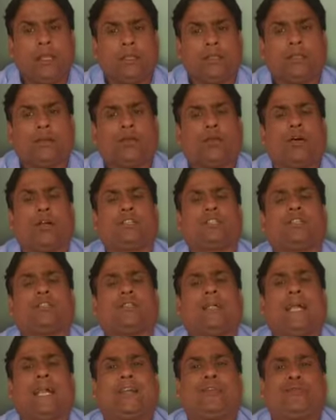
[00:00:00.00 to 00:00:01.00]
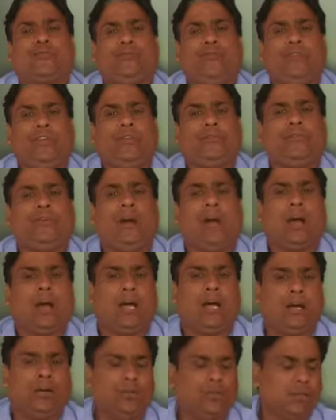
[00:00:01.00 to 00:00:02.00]
The water that we
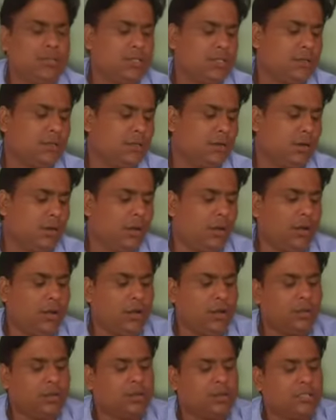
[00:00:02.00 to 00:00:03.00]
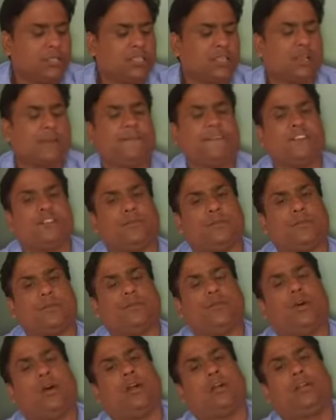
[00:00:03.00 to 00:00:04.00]
found on the surface of the
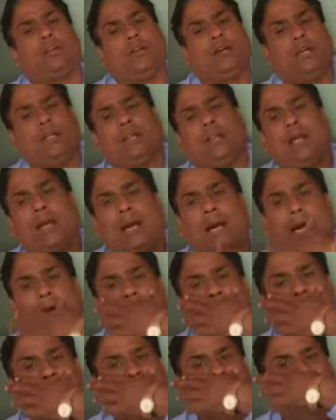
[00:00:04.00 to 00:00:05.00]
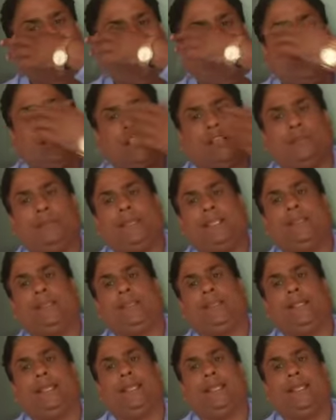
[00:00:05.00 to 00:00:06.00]
water are
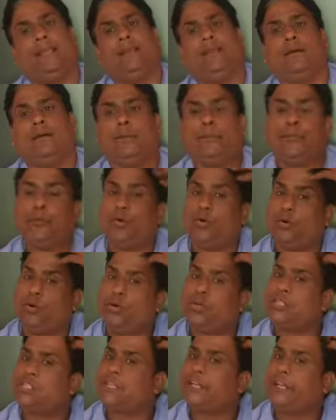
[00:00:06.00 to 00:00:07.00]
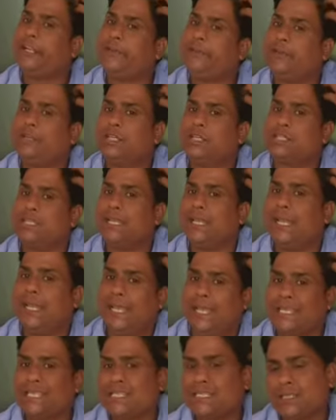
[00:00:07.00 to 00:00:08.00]
available in ponds, rivers,
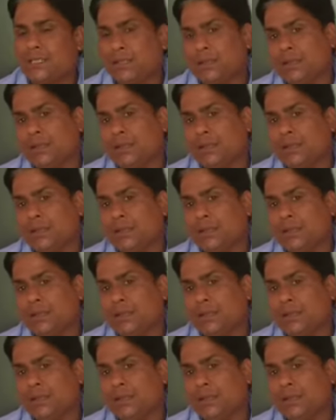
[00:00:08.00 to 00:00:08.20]
lakes,